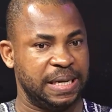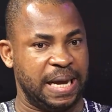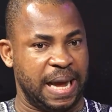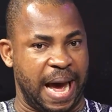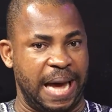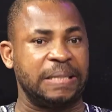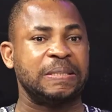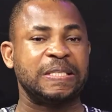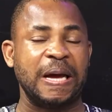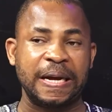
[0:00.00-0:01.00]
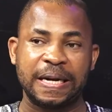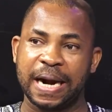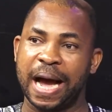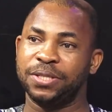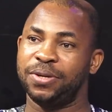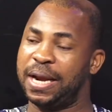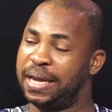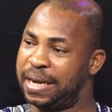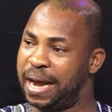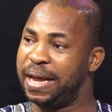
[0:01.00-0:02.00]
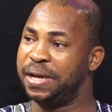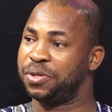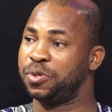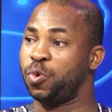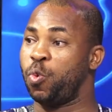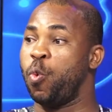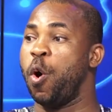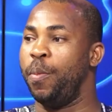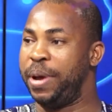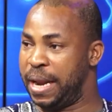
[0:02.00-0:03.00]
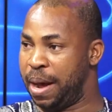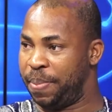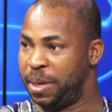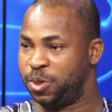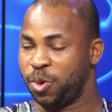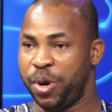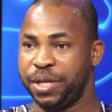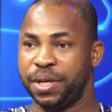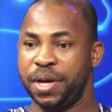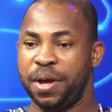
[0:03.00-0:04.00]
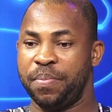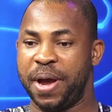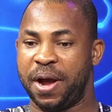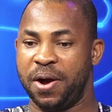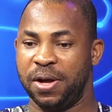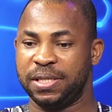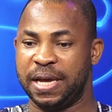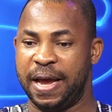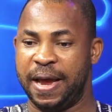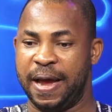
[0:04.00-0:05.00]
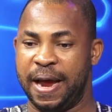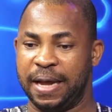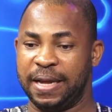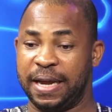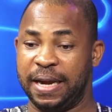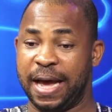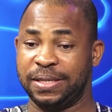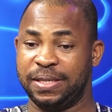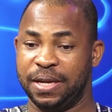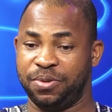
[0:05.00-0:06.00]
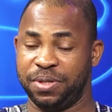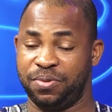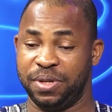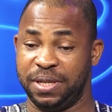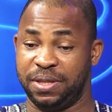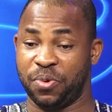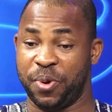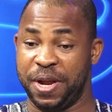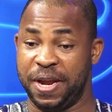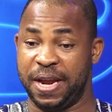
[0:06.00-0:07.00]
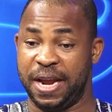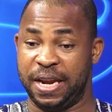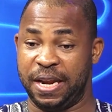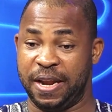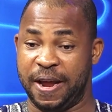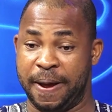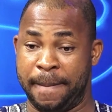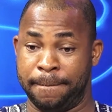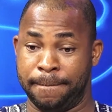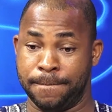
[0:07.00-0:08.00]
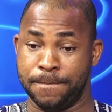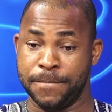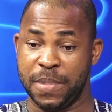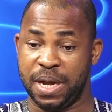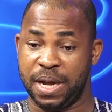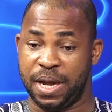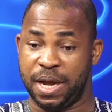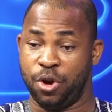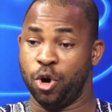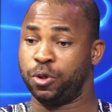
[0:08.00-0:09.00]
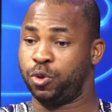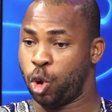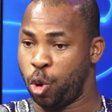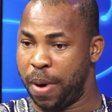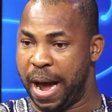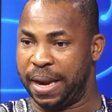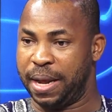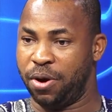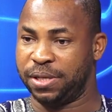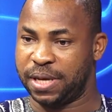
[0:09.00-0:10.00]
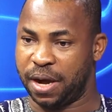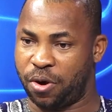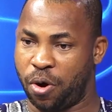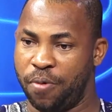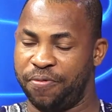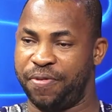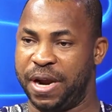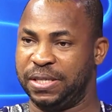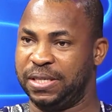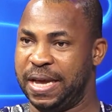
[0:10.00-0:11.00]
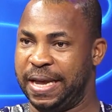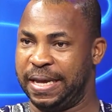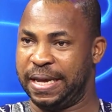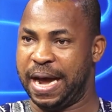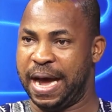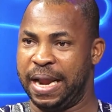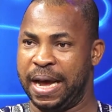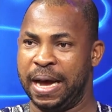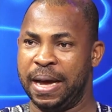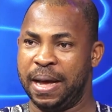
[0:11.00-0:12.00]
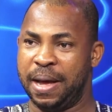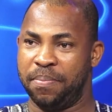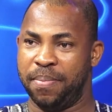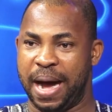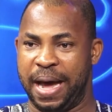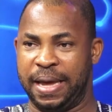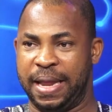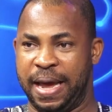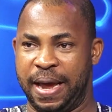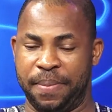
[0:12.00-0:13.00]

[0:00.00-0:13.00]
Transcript: I think gradually Ghana is also warming up into it because I think last year, 2023, in October, there was a conference here in Ghana by the